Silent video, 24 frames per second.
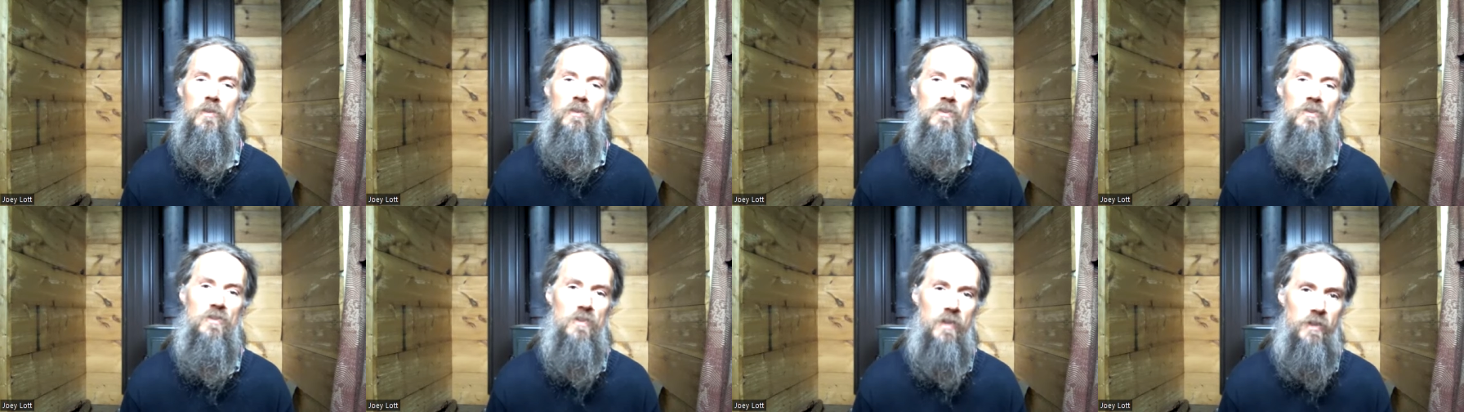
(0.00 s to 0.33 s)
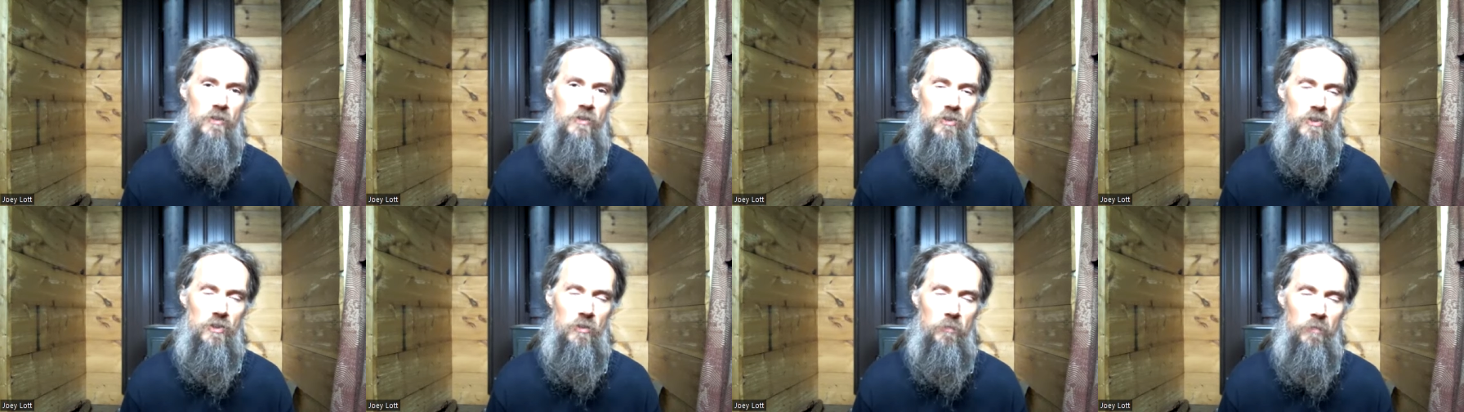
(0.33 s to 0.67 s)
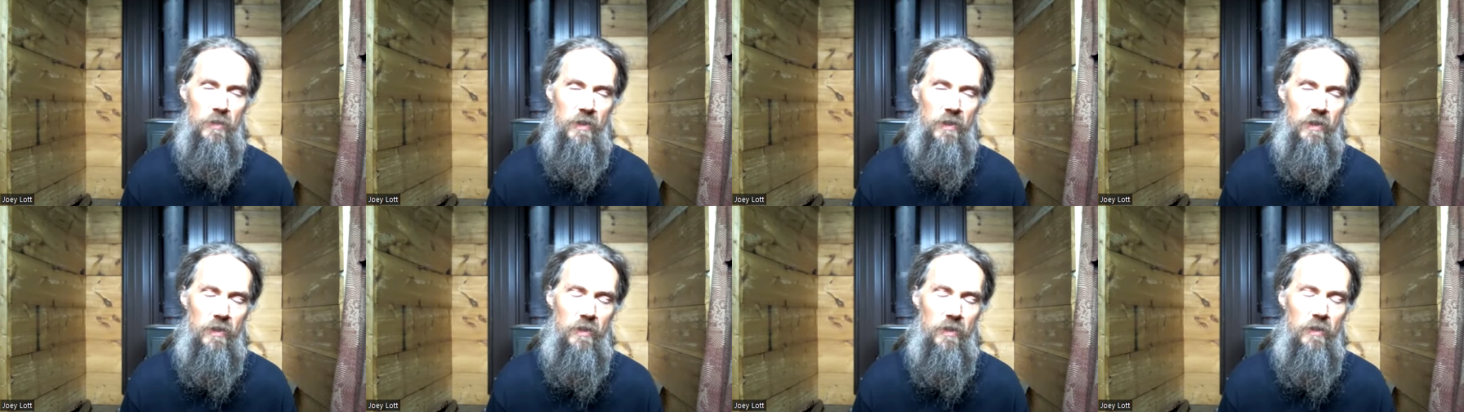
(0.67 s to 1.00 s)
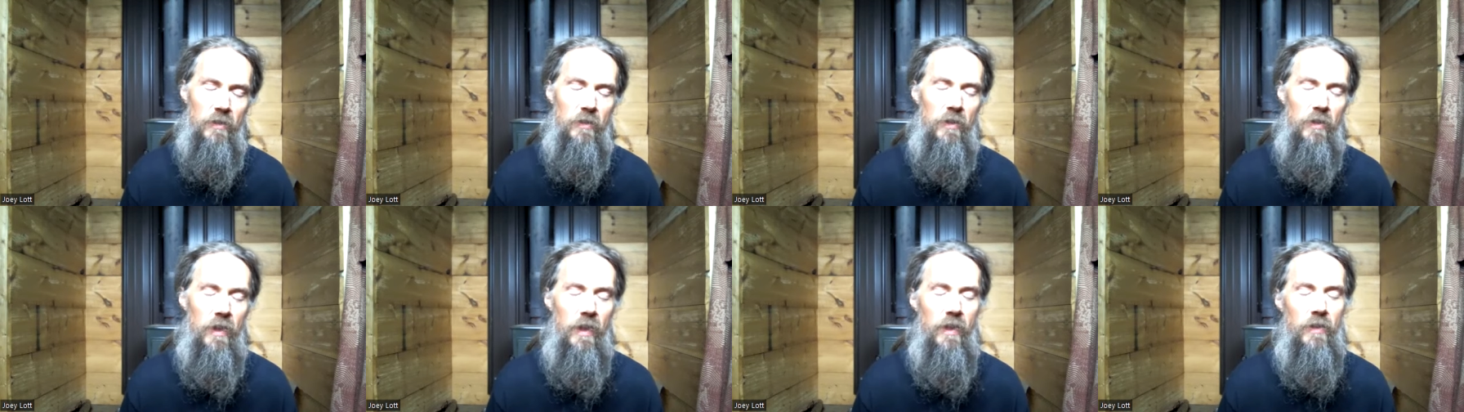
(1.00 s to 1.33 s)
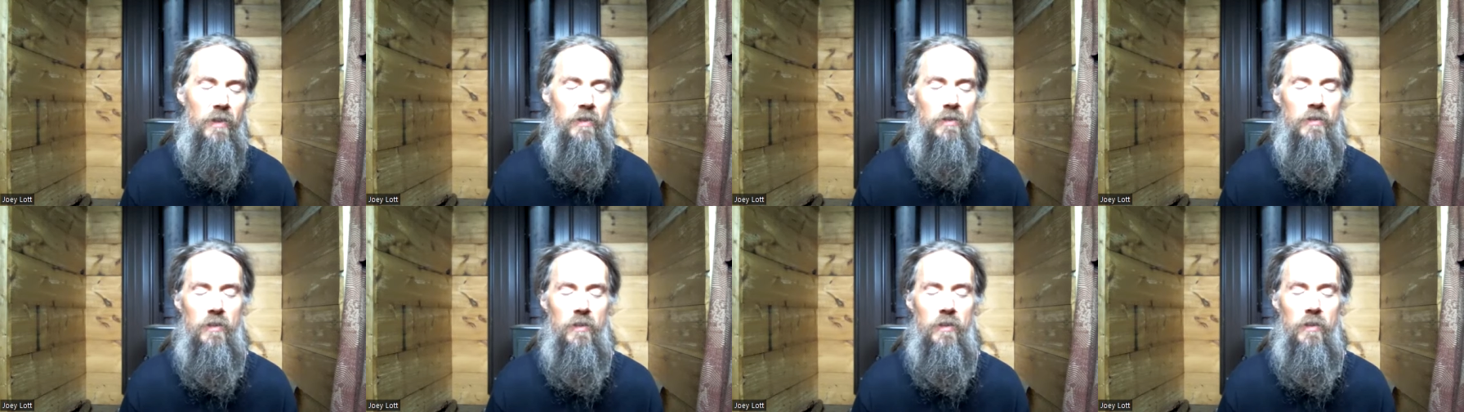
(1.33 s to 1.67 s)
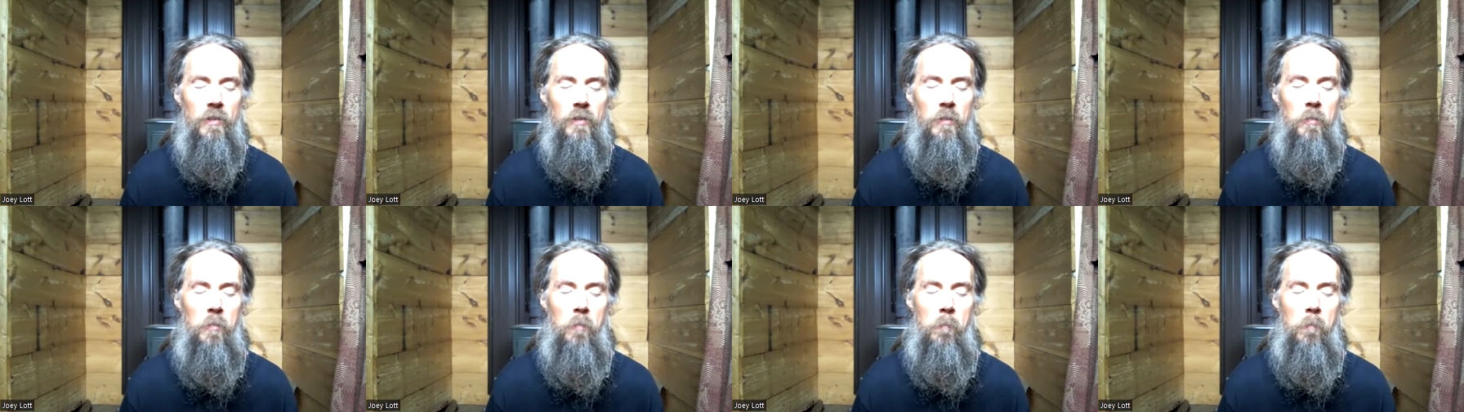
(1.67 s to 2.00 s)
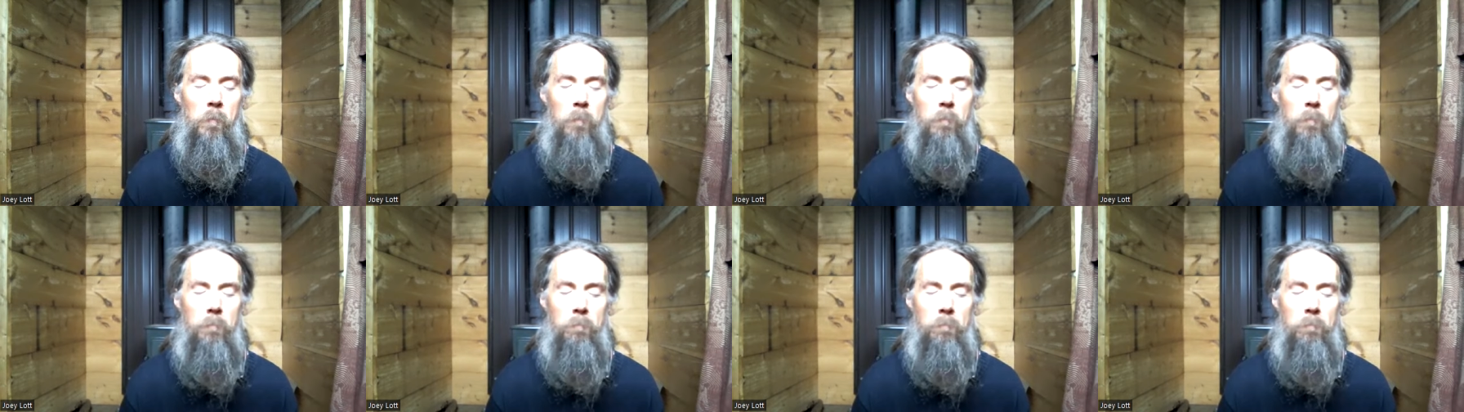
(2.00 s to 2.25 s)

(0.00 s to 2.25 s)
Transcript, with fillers: celestial being, and and um,